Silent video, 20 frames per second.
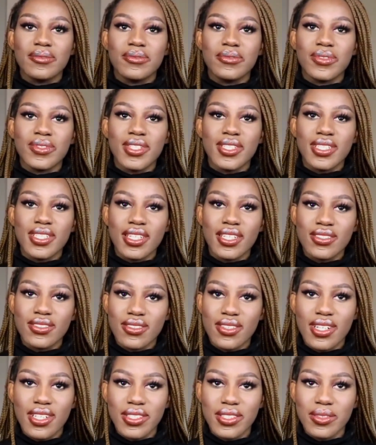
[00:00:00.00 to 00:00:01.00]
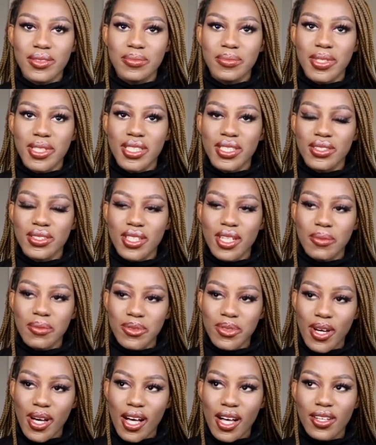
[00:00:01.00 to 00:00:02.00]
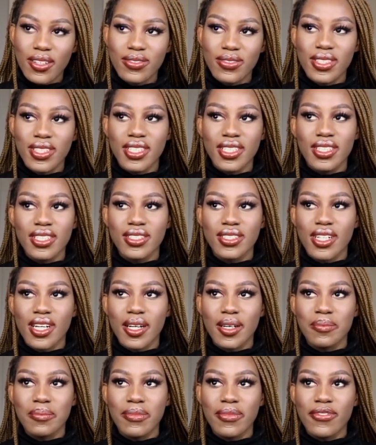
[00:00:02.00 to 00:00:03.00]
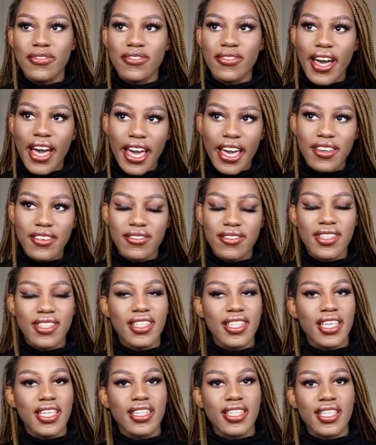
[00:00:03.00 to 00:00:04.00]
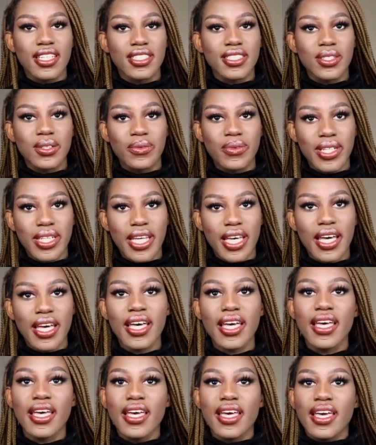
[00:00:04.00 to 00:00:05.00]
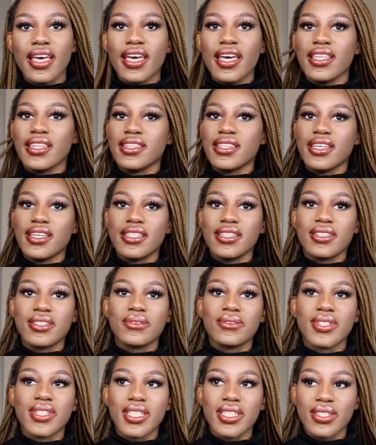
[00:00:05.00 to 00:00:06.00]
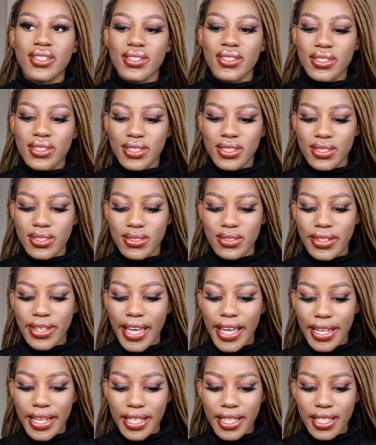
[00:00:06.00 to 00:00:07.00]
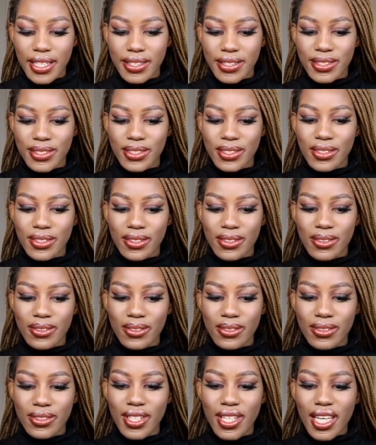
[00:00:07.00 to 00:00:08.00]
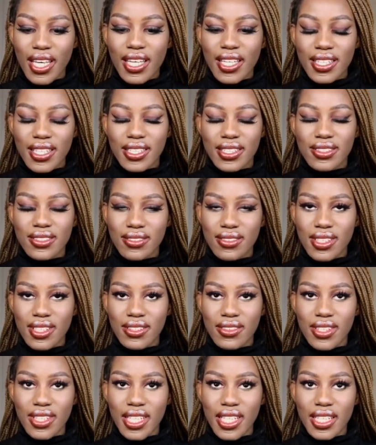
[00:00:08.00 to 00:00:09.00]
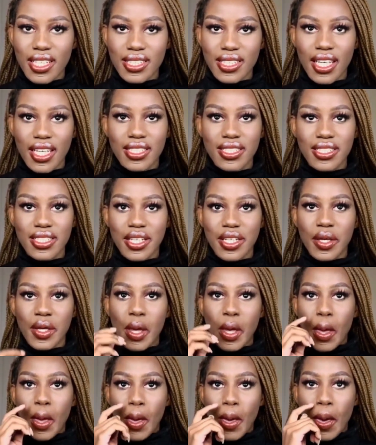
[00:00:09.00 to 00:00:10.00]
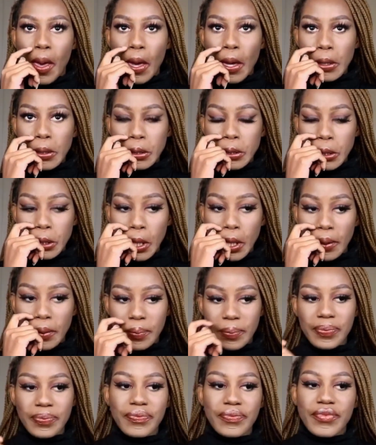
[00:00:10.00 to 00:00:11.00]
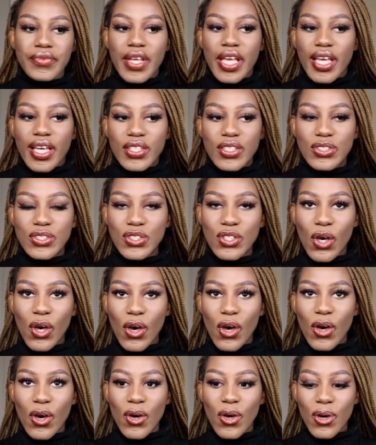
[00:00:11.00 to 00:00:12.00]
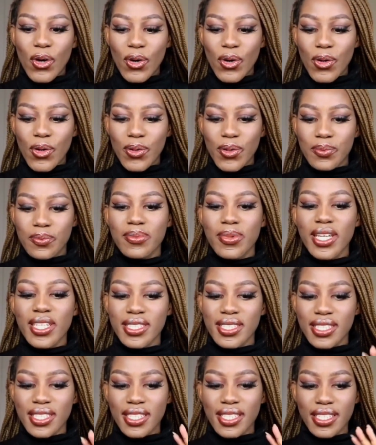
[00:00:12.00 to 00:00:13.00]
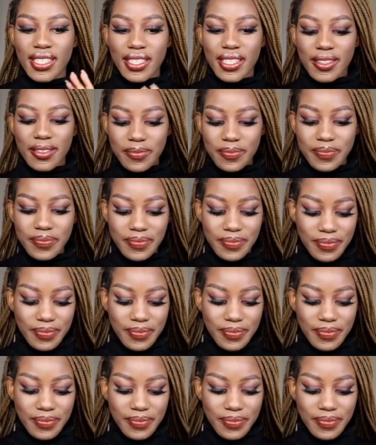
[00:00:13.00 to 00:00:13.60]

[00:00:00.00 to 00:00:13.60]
for the next round it would be the top 12 and then the top 5, and then there's the winner, and then the winner goes to LA. So that's really, really exciting. And yeah, so basically